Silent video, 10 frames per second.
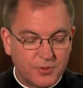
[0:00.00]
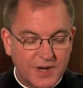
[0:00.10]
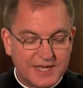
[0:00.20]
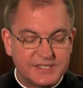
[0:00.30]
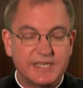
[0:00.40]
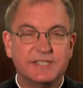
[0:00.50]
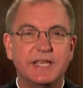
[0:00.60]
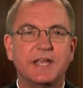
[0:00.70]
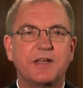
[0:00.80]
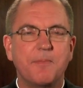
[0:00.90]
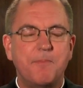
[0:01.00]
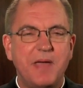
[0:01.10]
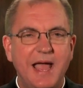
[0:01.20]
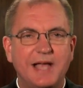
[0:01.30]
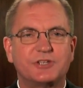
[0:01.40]
Perez is a
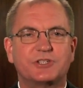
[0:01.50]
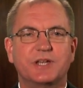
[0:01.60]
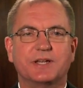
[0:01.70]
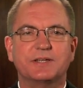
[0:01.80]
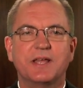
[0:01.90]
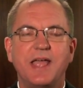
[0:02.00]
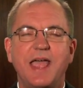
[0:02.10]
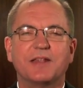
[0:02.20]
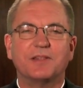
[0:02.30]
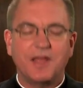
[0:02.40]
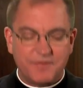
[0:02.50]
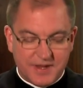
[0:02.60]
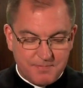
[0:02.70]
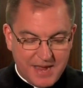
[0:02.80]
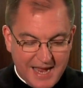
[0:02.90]
compassionate and
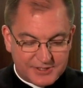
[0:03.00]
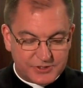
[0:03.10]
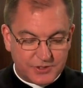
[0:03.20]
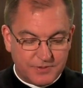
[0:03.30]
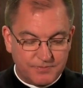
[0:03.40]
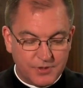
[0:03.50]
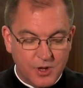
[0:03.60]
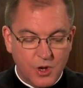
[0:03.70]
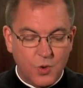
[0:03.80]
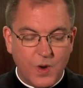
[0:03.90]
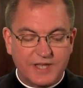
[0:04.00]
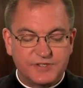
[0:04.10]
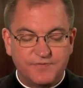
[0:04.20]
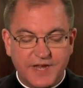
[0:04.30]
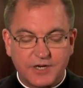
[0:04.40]
loving pastor who,
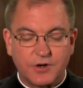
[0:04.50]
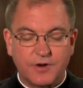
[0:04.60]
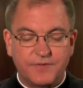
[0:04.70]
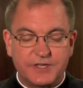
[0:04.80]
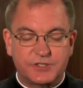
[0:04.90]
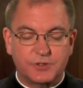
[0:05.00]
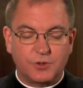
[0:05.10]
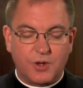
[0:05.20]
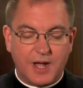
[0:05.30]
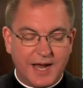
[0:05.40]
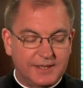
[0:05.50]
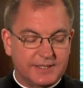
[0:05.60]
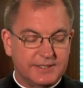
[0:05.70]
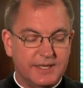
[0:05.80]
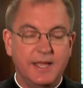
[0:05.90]
as Vicar of Eastern Long
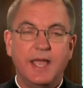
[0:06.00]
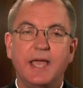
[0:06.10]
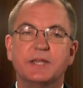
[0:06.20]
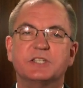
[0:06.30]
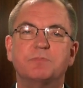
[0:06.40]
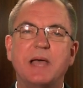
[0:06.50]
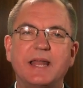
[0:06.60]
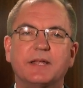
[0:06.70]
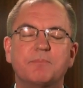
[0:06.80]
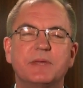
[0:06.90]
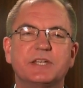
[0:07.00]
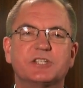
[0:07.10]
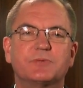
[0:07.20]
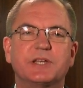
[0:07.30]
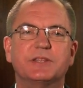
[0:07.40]
Island and Hispanic
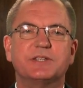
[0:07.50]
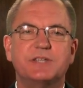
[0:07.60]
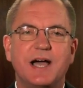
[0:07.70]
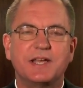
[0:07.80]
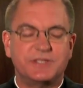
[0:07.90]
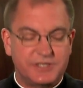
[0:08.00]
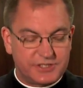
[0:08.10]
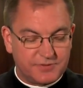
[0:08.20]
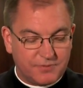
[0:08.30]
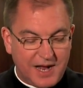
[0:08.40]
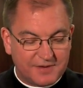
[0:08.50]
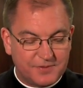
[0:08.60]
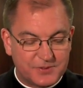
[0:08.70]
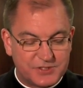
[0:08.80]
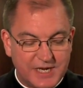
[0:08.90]
ministry in the Diocese of
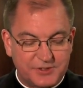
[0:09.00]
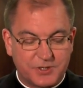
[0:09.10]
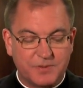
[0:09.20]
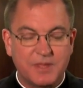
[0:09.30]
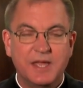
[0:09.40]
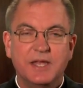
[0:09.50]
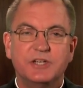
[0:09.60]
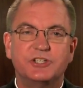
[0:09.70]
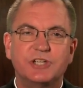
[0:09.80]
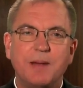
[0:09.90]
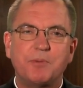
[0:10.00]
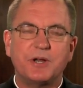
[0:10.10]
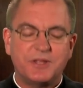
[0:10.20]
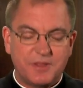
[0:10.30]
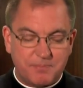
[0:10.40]
Rockville Center,
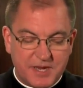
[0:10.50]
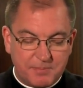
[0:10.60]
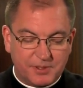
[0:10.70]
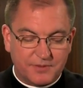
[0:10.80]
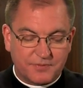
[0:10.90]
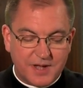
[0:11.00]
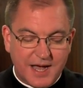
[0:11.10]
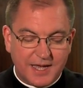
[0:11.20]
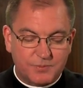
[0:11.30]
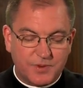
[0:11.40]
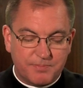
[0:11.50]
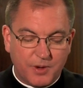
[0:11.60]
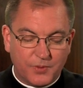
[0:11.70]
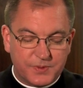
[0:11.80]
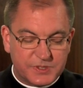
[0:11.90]
shepherded the people of God with
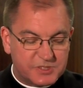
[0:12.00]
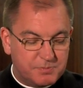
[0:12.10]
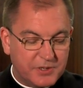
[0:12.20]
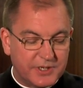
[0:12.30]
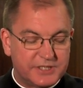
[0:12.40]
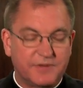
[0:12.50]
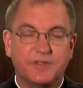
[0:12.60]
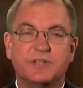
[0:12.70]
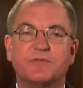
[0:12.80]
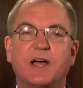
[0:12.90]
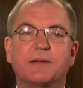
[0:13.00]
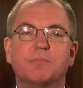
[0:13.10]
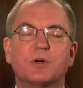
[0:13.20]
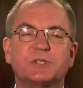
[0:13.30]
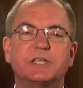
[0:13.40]
both the spirit of the
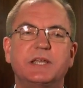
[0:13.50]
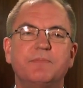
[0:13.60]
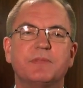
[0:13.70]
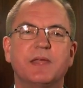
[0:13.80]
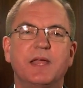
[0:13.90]
divine mercy